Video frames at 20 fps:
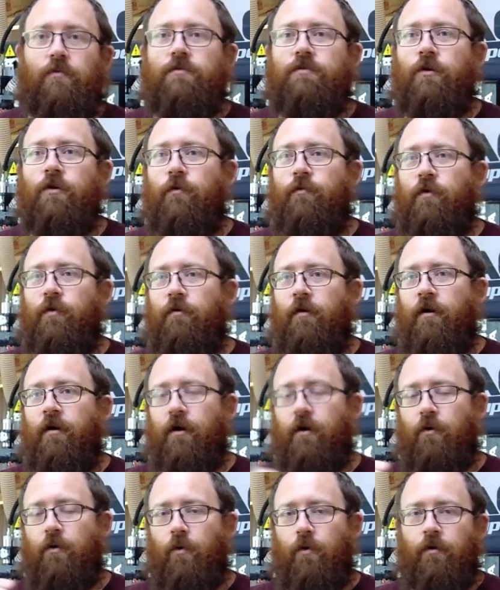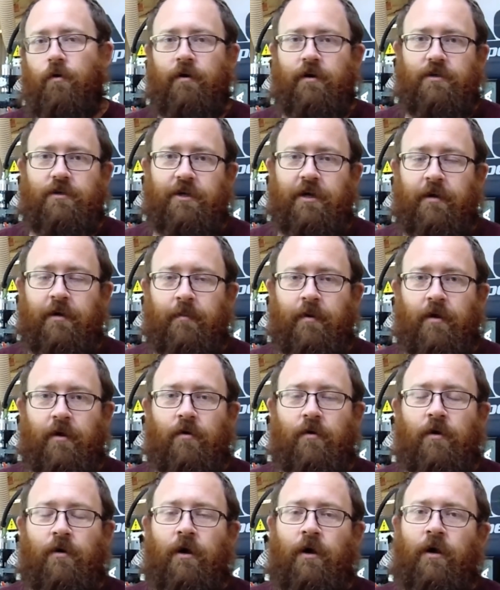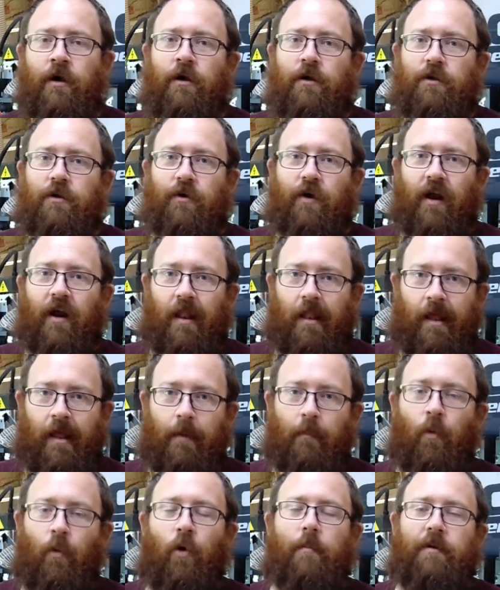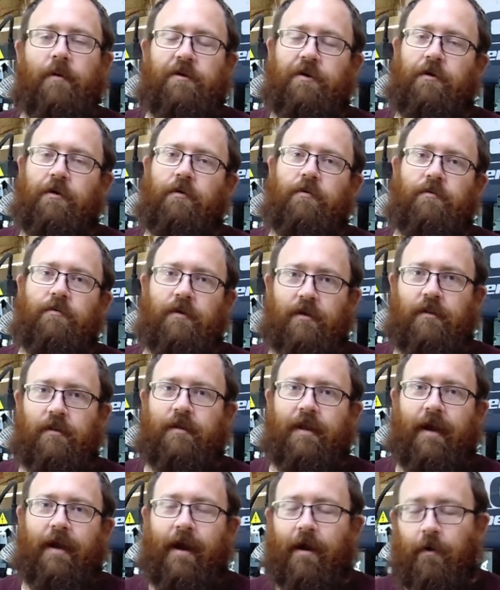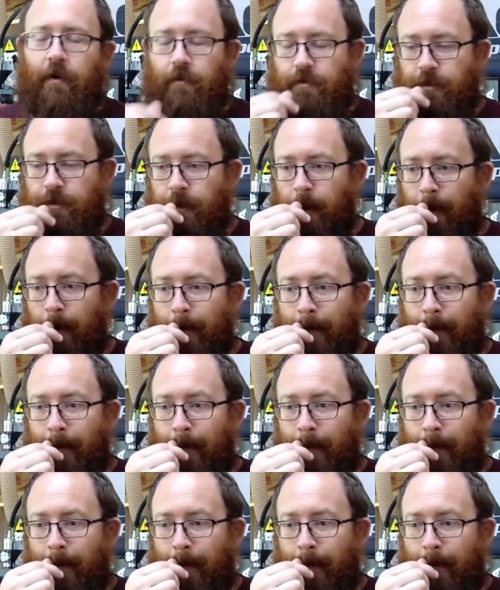So if you're running a 1/4 inch end mill, you got a lot more material to clean out.